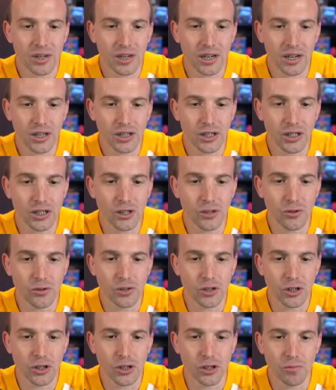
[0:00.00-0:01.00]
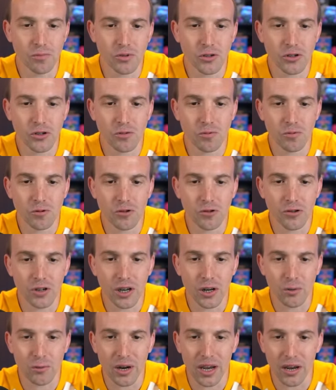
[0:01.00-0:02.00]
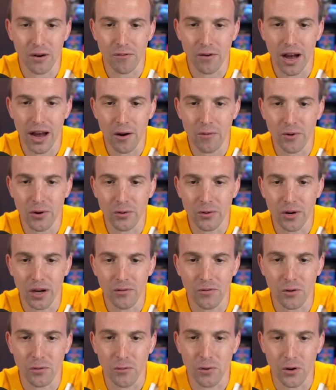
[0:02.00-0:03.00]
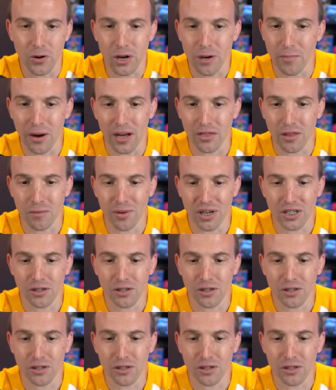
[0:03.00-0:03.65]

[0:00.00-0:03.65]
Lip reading: We can actually use the jumps straight away, right? We don't have to worry about them